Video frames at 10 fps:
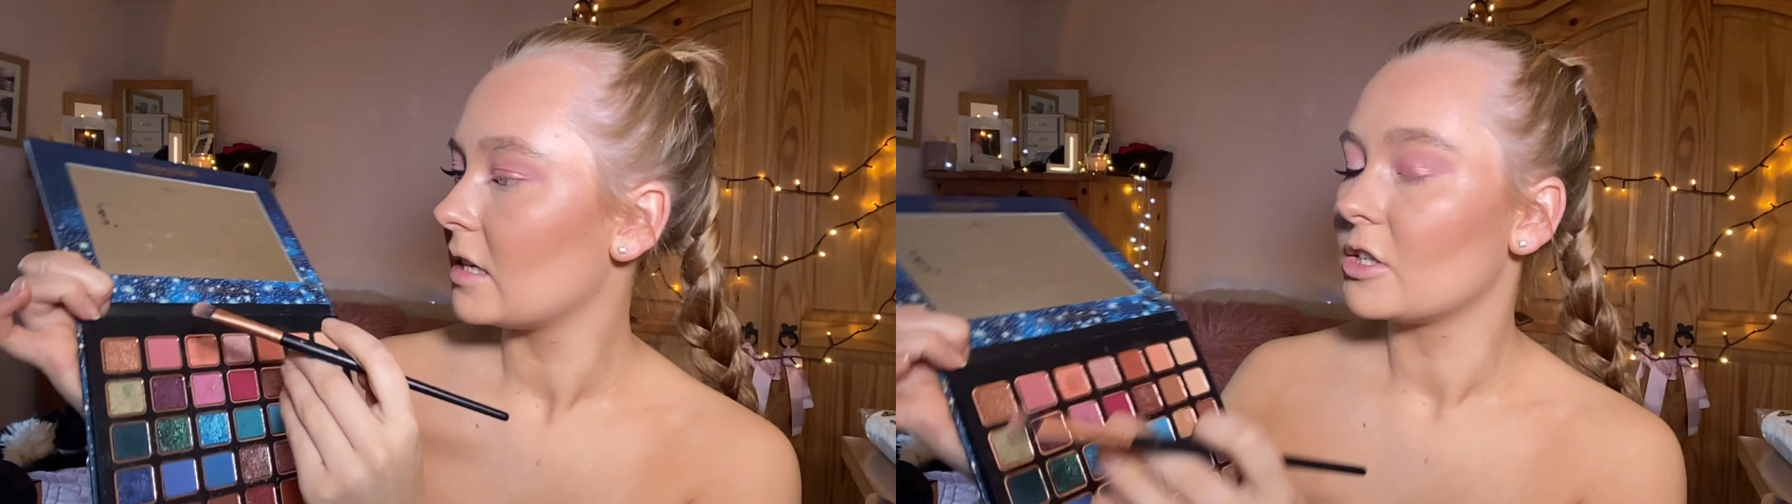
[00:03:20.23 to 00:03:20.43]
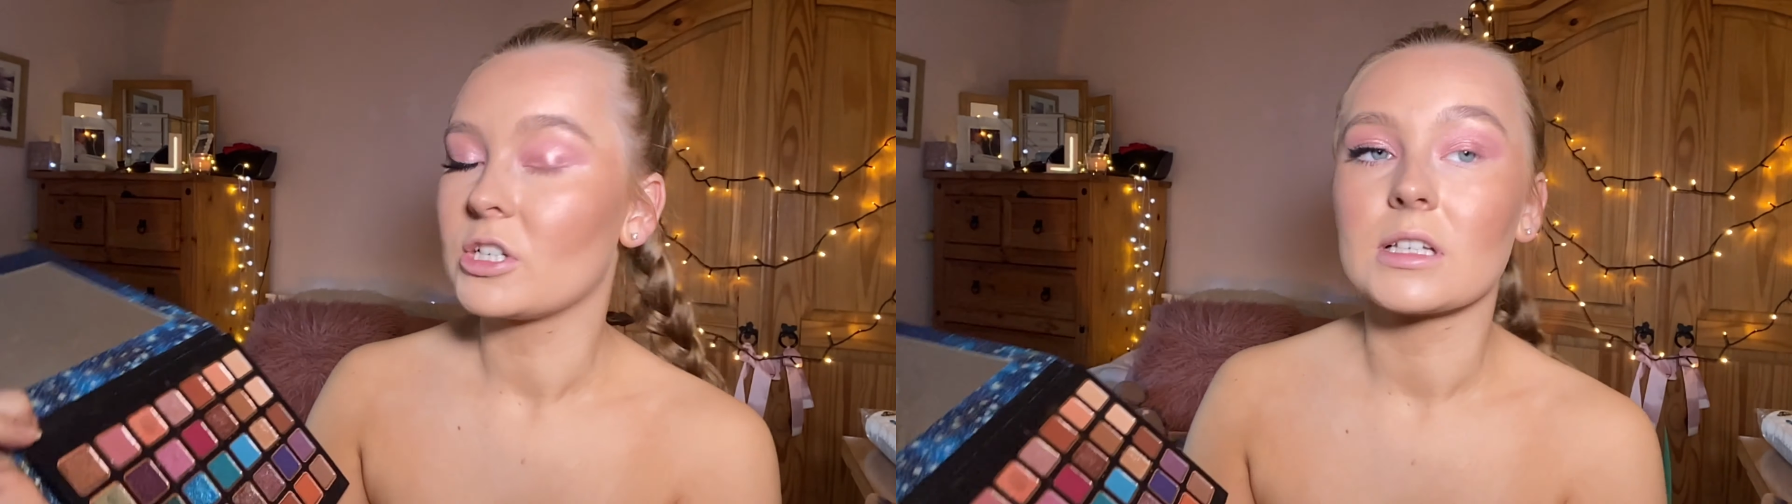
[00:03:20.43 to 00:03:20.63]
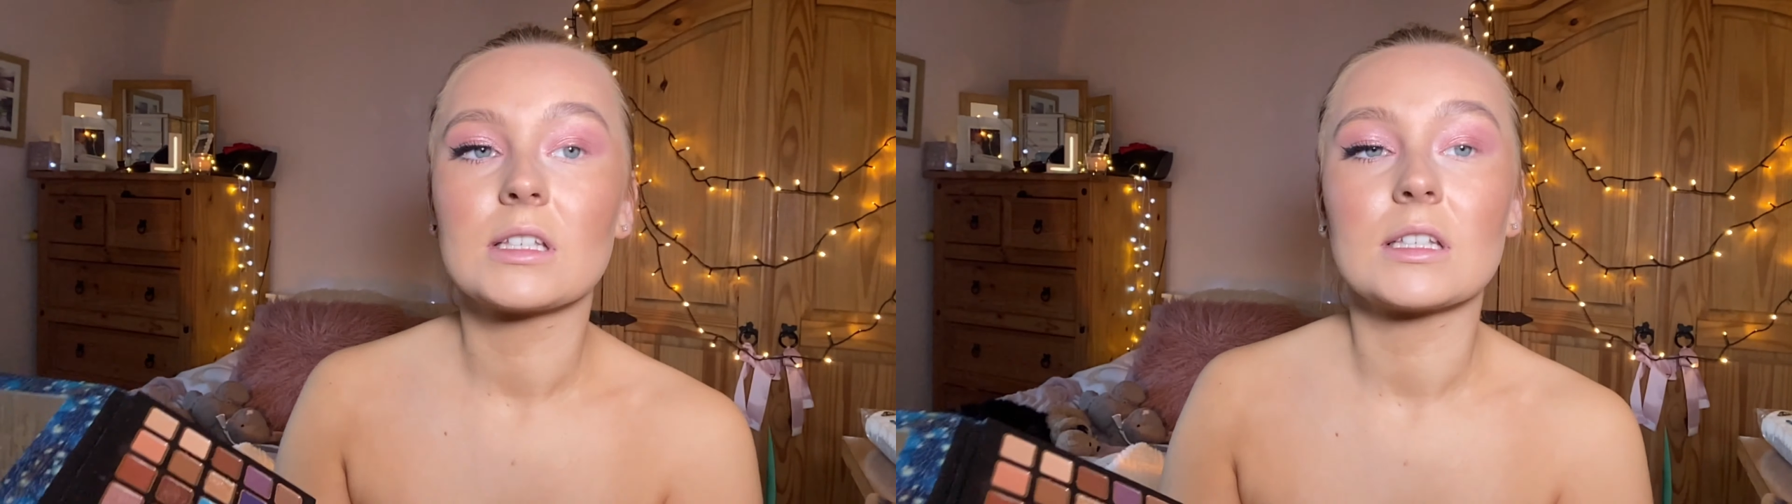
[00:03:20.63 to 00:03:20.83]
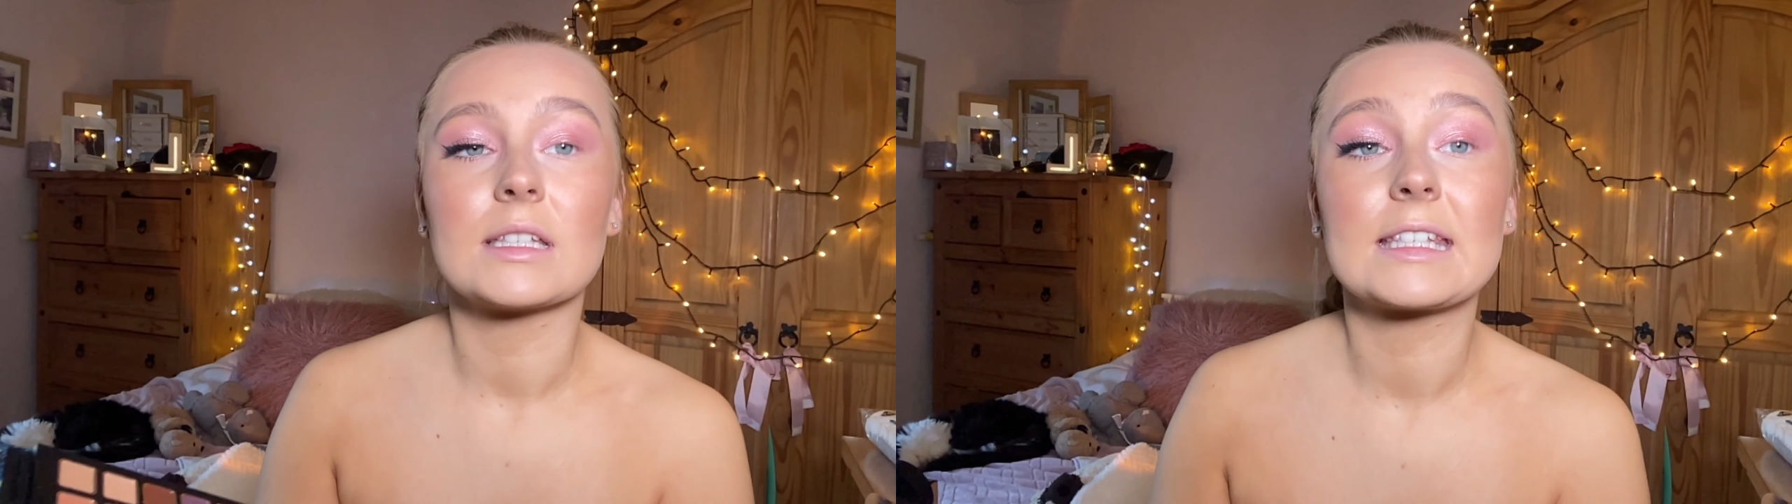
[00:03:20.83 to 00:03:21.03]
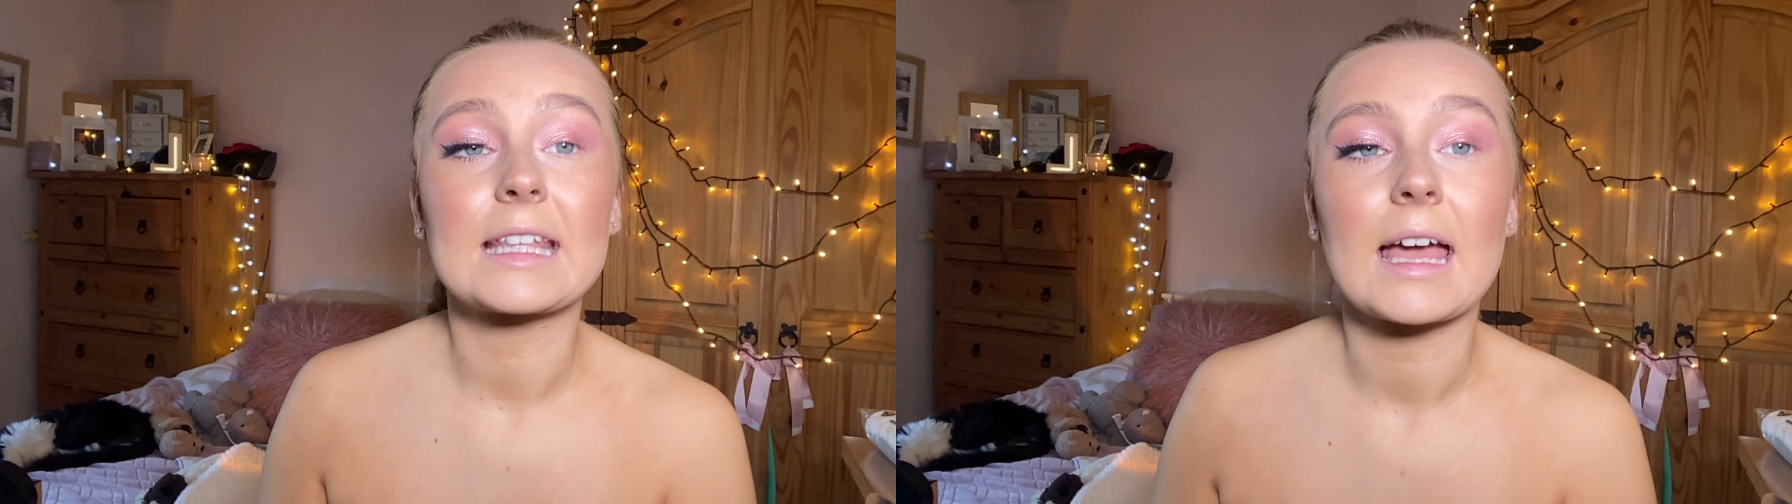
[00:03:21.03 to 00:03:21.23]
just to
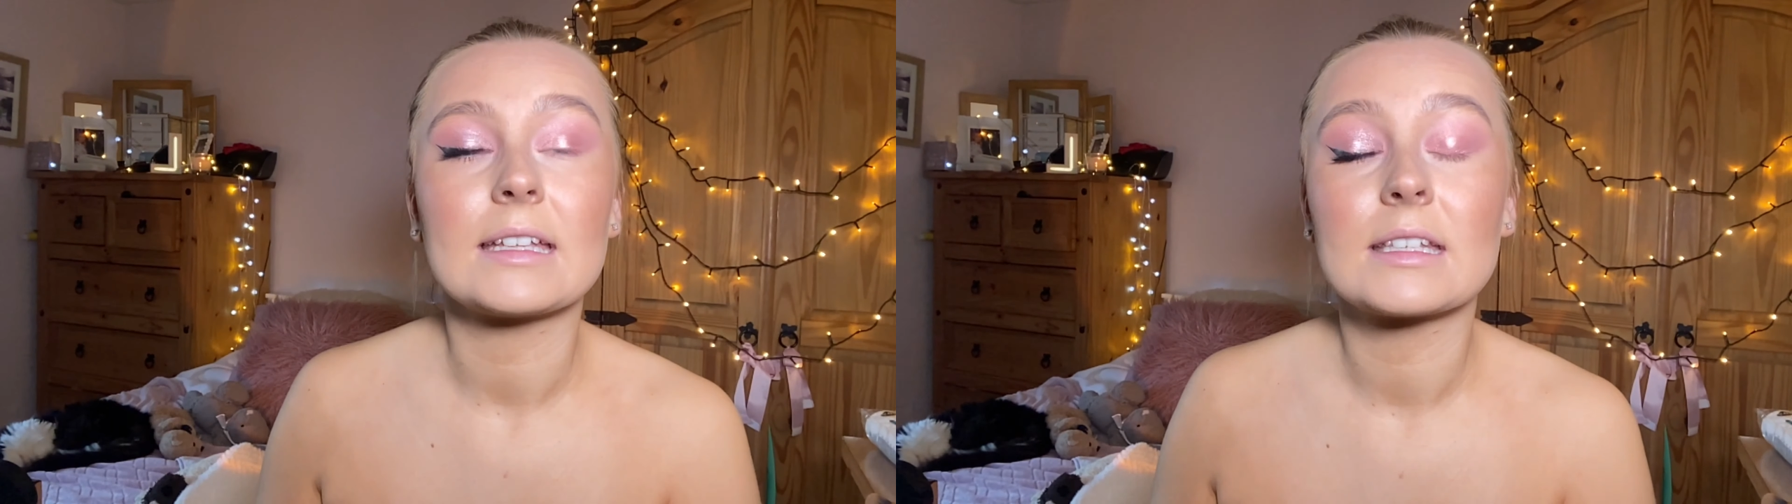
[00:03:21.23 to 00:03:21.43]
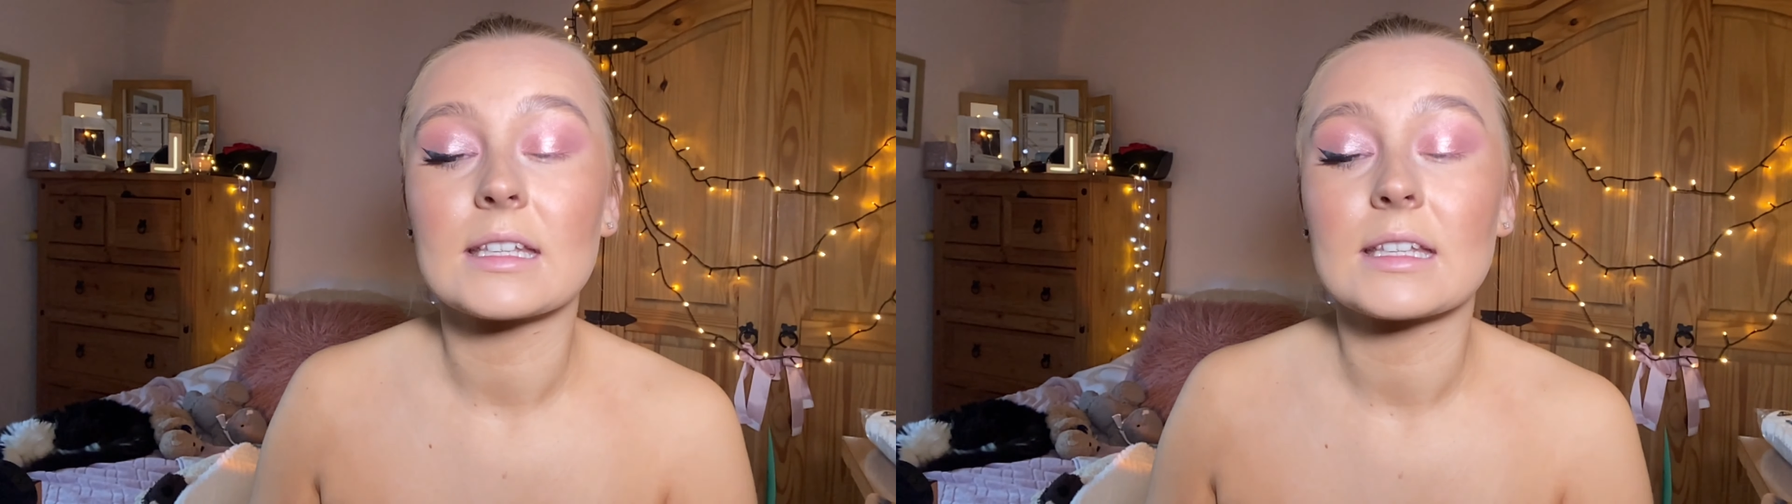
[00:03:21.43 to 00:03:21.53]
set